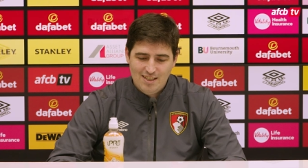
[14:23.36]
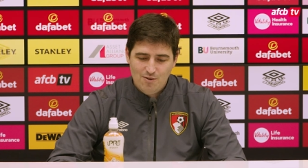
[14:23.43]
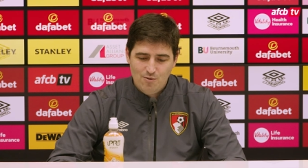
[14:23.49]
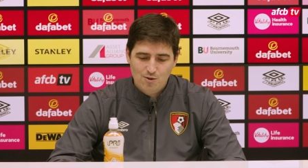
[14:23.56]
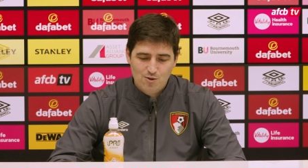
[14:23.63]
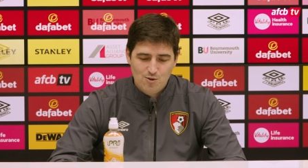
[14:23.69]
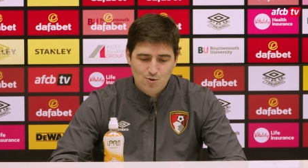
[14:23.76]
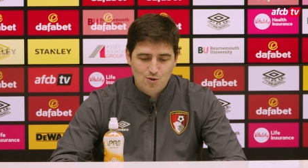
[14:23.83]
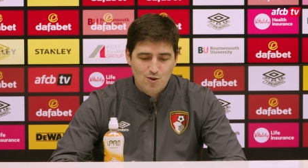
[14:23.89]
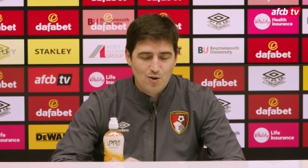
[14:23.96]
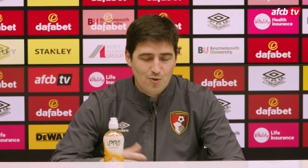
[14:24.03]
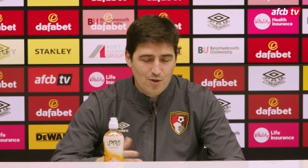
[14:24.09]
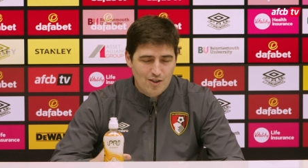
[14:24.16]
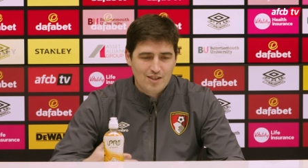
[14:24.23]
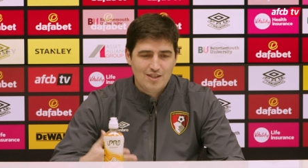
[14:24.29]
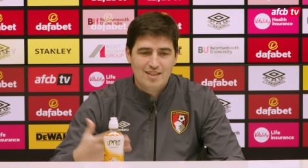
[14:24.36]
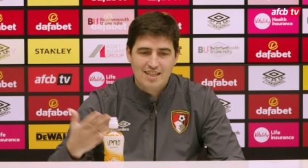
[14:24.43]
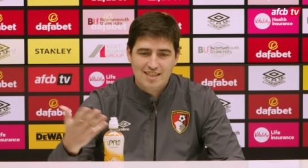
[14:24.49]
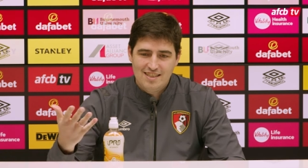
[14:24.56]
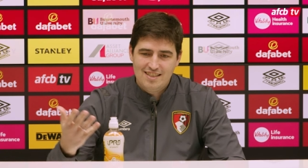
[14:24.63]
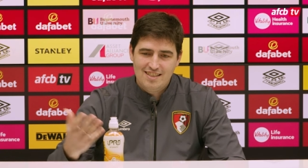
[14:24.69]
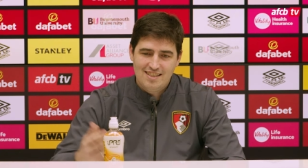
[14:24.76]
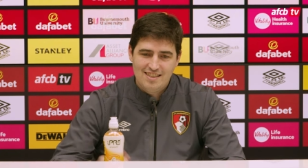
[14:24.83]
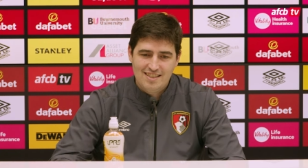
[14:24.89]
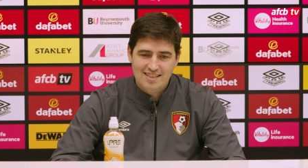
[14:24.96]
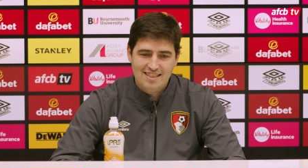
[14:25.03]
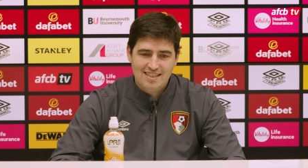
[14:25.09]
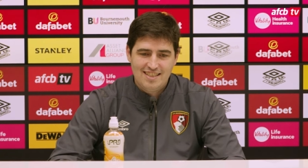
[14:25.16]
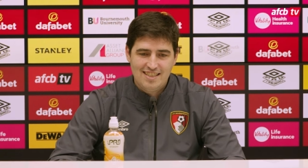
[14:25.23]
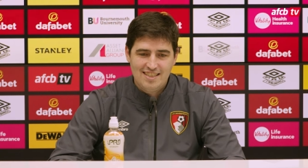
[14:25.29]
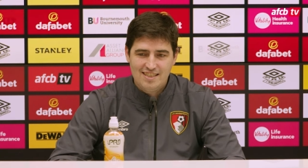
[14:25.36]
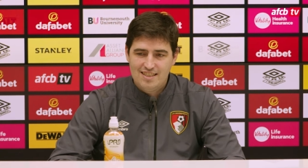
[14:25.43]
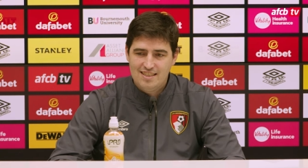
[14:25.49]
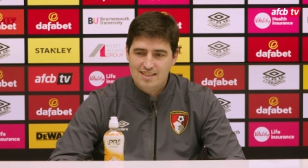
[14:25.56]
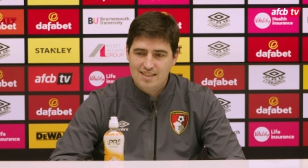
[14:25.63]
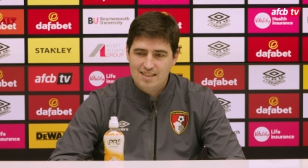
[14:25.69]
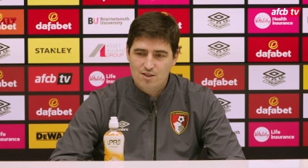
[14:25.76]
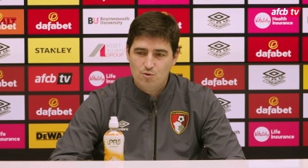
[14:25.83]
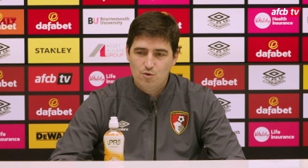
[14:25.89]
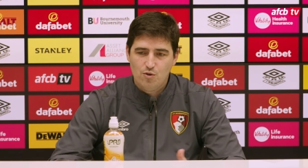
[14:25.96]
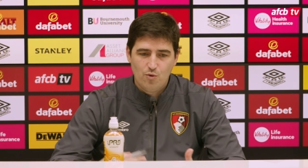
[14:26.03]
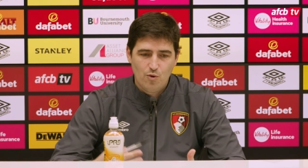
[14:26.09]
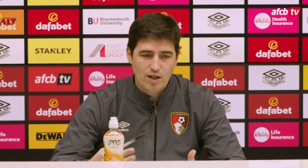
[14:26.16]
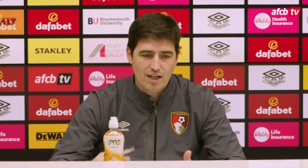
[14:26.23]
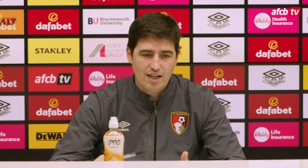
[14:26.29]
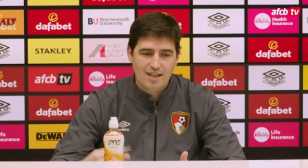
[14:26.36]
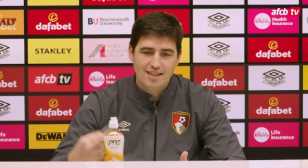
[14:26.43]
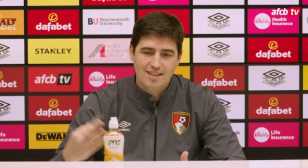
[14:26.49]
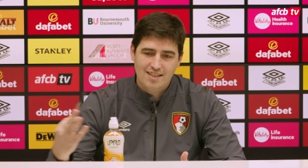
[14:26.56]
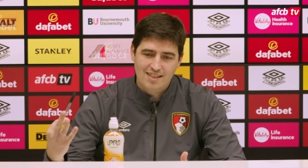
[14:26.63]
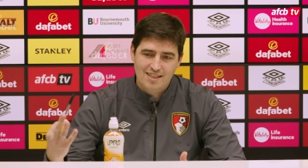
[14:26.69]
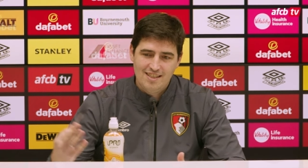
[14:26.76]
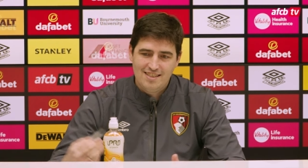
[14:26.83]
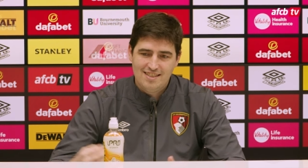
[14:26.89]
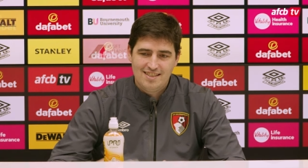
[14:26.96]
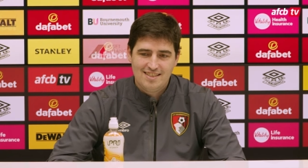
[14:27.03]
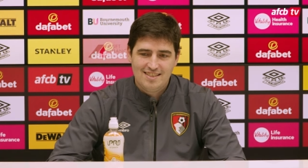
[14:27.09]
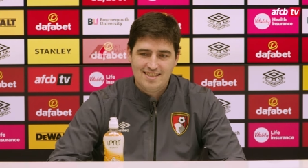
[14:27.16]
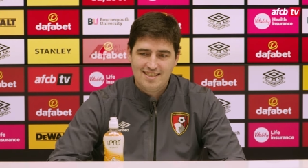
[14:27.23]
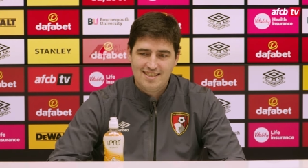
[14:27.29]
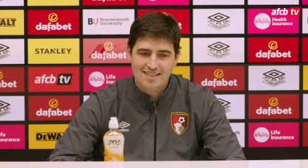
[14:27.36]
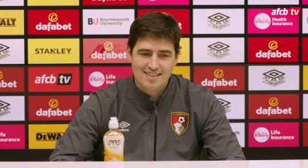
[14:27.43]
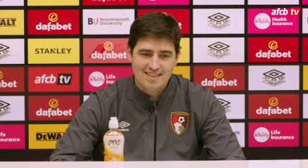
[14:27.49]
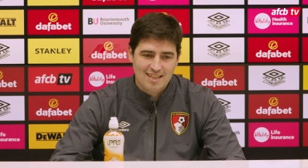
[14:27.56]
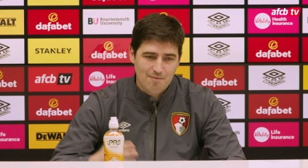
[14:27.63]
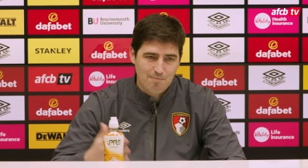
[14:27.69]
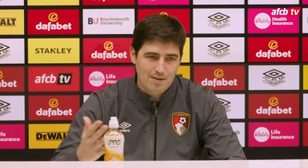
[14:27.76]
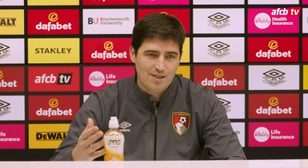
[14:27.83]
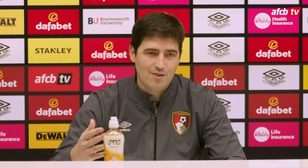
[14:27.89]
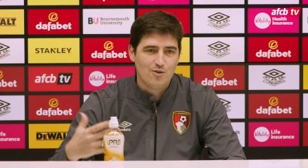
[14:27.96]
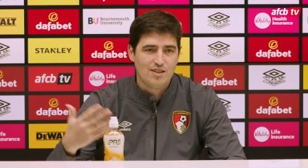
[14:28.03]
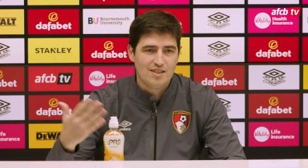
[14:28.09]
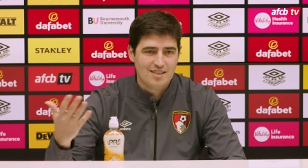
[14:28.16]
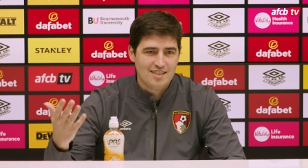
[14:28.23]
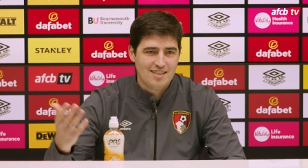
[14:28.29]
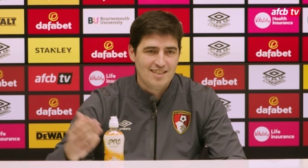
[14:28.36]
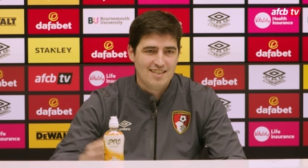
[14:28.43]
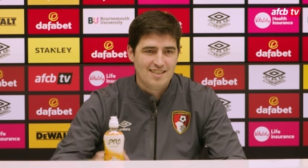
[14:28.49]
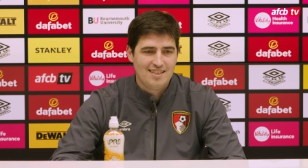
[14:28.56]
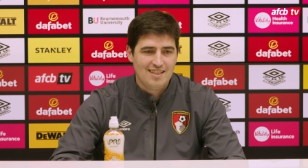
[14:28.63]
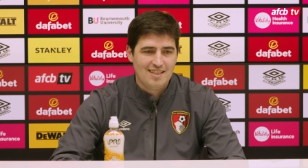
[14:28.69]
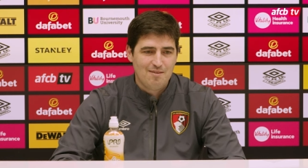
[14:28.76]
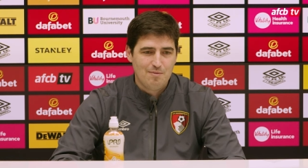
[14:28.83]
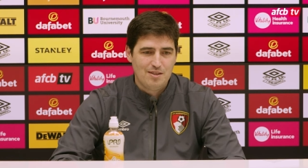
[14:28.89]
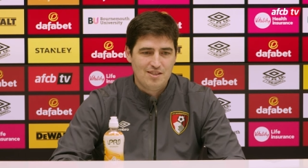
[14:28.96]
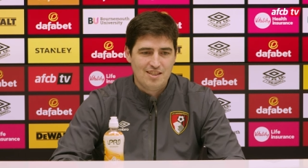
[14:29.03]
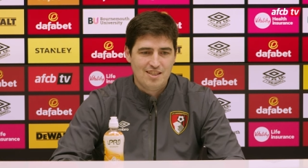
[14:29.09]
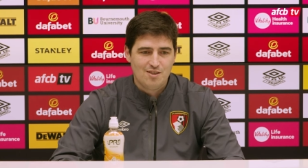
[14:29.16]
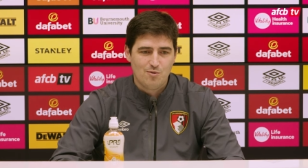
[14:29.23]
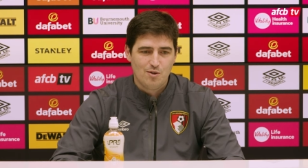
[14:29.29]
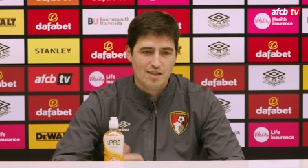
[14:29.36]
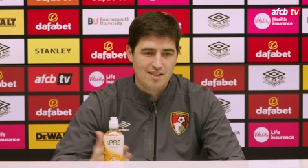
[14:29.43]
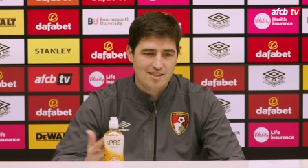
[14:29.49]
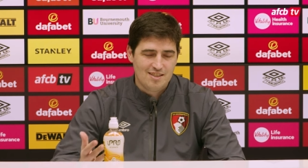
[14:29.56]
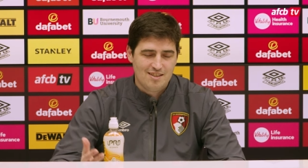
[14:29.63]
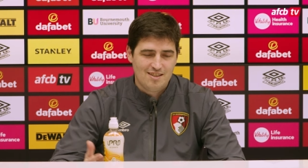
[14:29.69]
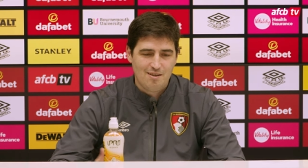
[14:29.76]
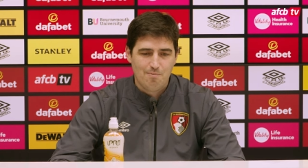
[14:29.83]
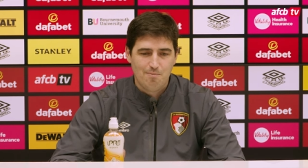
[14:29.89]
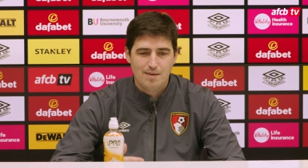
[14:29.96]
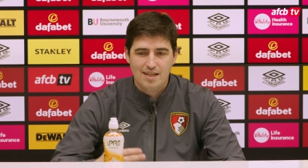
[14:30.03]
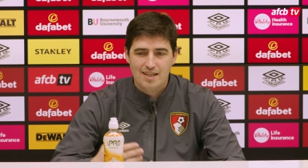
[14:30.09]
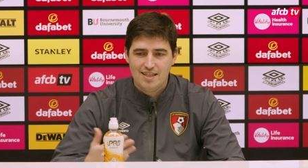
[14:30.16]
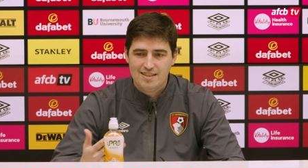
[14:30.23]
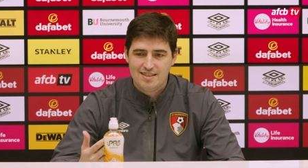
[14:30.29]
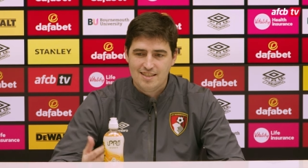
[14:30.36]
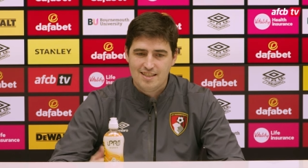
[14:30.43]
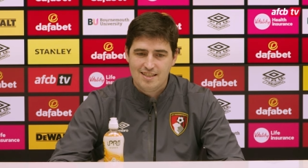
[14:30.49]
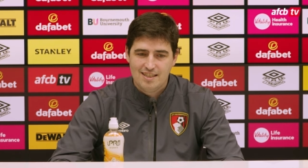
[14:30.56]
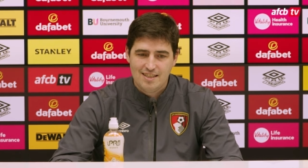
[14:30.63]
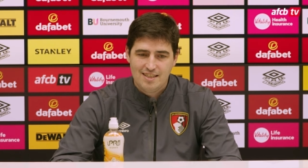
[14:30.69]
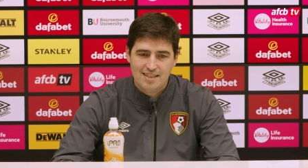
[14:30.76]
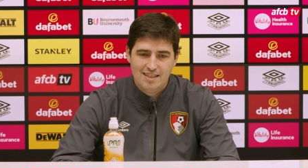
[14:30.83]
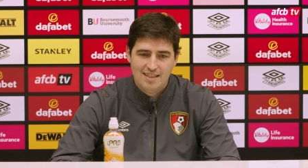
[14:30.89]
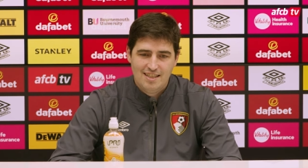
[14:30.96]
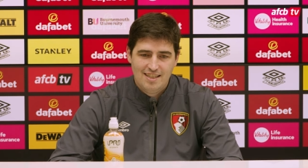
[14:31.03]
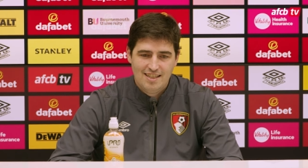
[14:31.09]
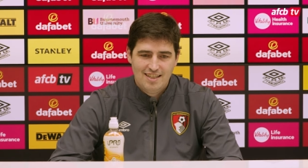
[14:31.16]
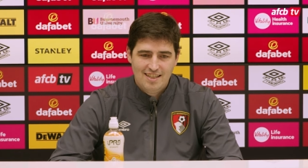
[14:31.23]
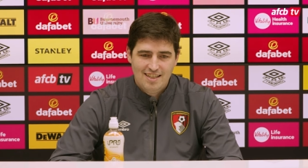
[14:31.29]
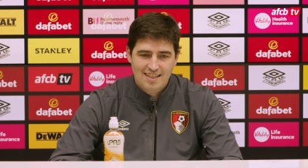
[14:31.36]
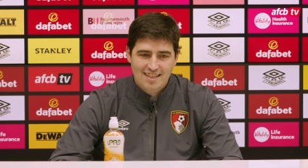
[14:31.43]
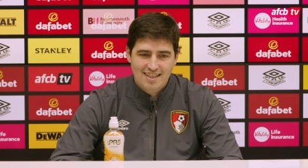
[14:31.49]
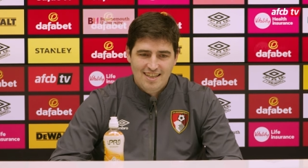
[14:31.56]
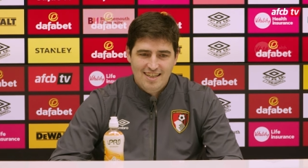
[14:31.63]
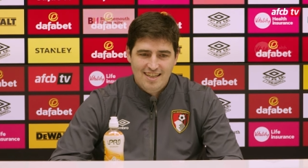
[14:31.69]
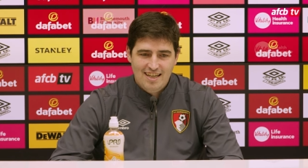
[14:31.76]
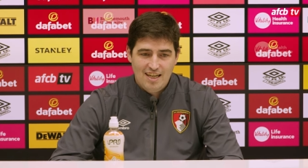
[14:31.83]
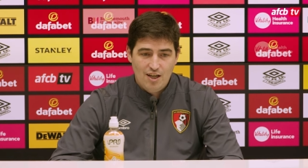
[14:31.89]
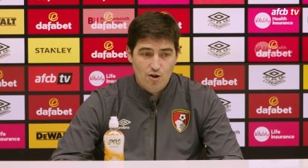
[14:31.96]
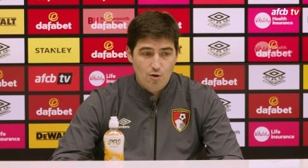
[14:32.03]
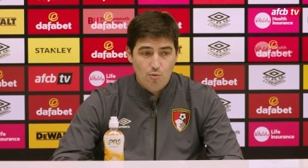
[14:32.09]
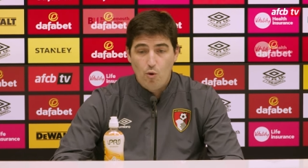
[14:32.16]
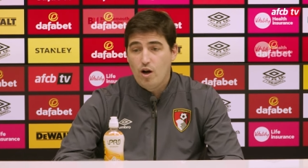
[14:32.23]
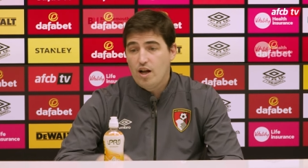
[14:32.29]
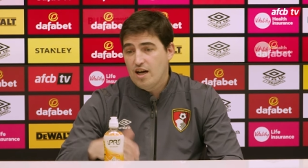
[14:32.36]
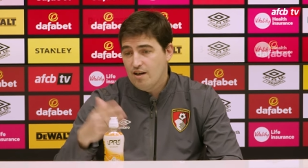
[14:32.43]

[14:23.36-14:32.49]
wants to know that he's doing well, he's happy. You can see the images with his teammates, and I hope we'll